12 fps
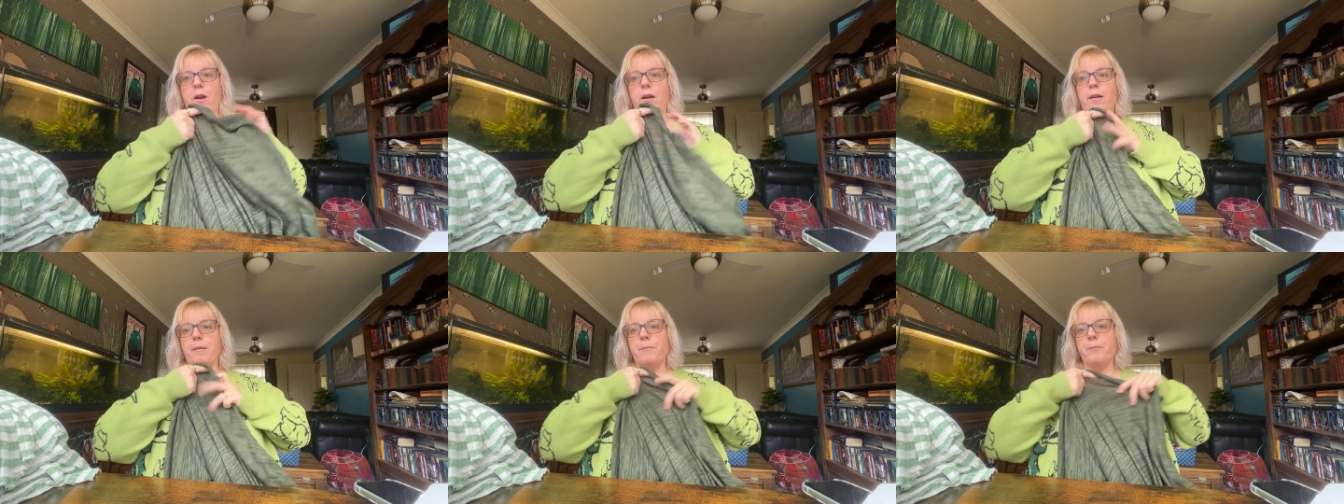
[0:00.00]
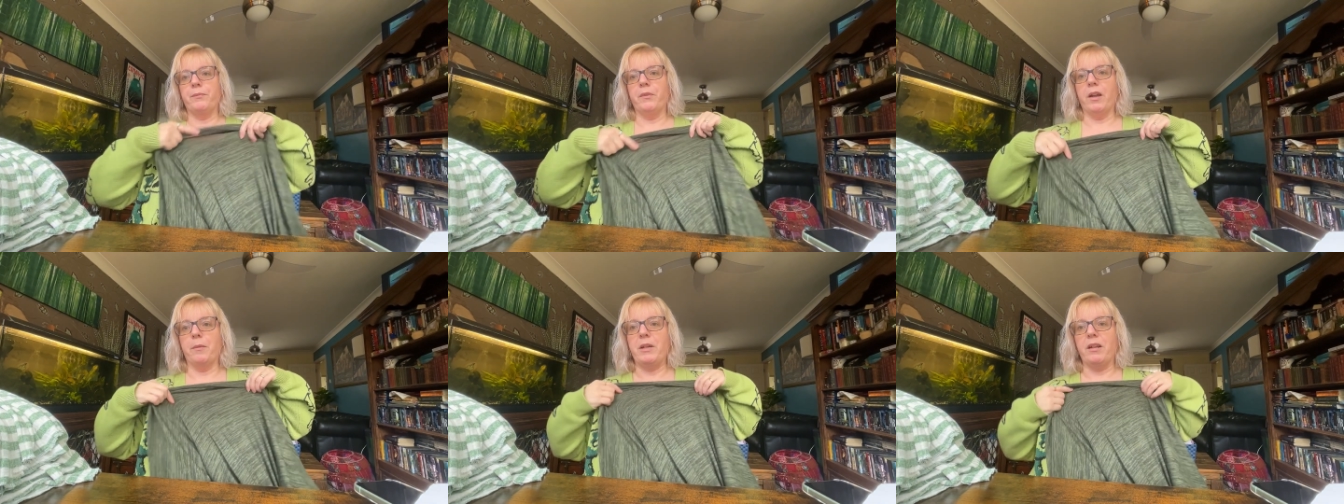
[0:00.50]
I
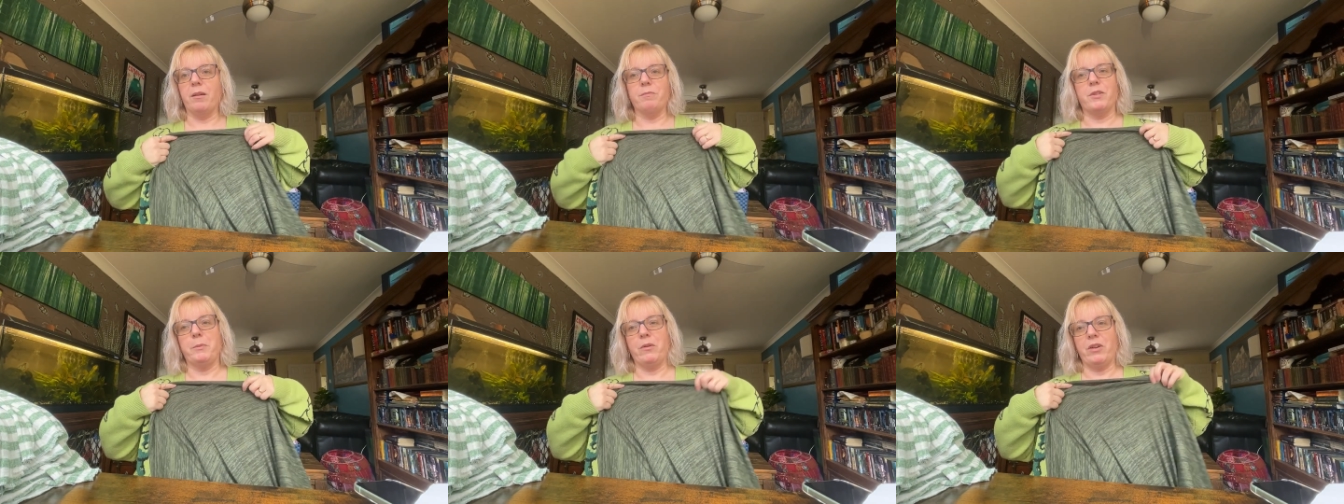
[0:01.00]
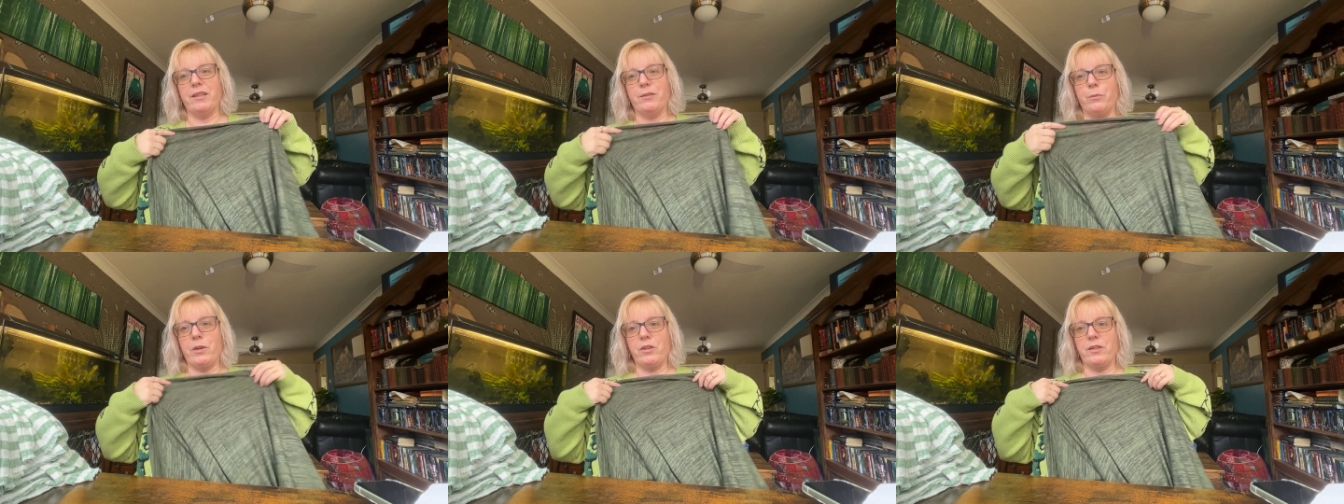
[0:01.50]
mean, to be
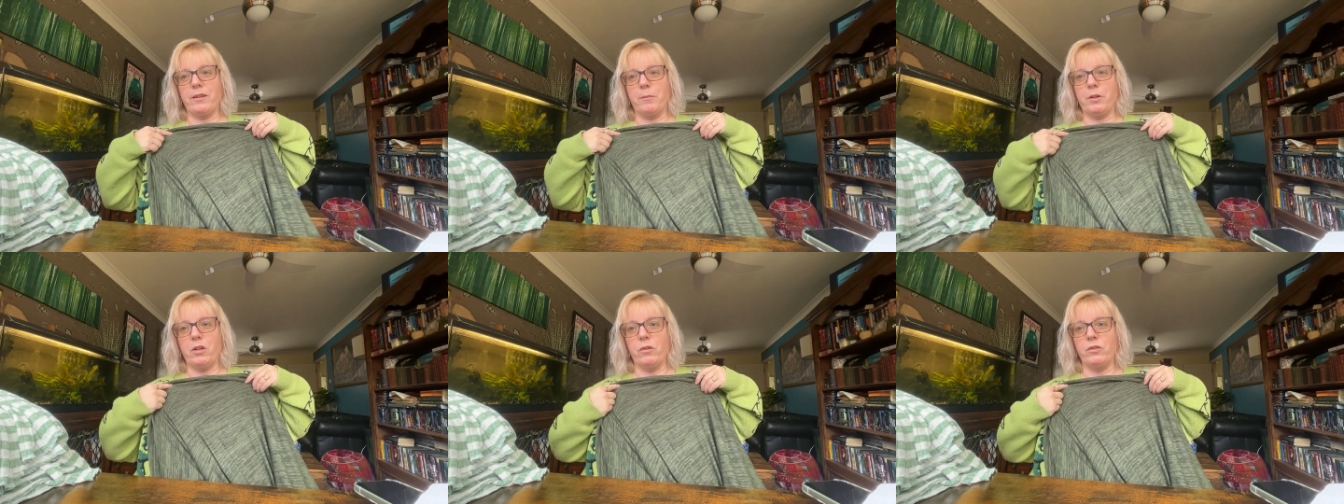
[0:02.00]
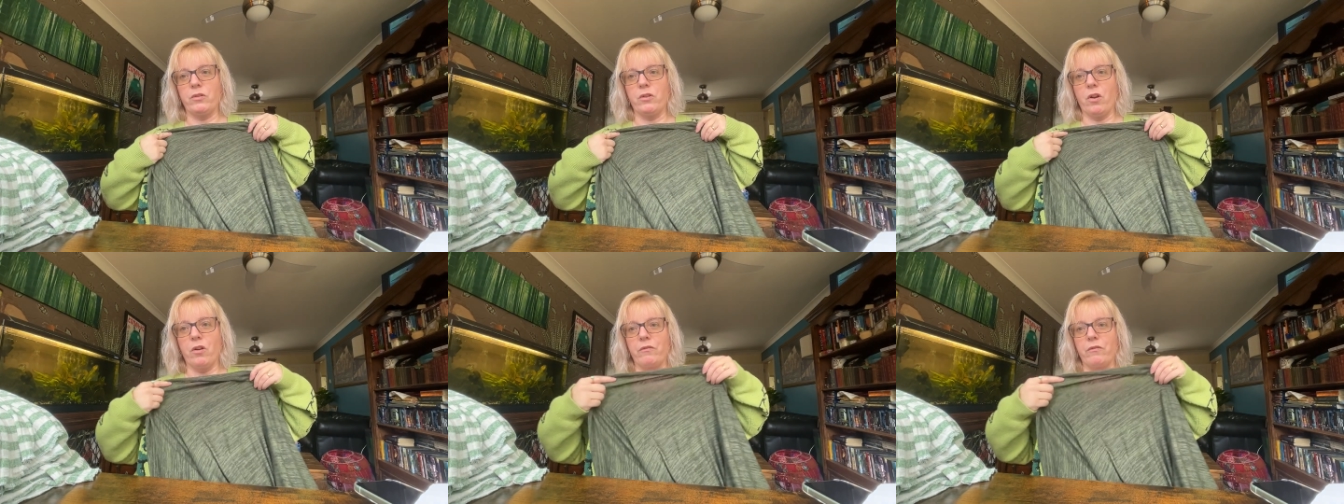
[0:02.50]
honest, when it's up close you can't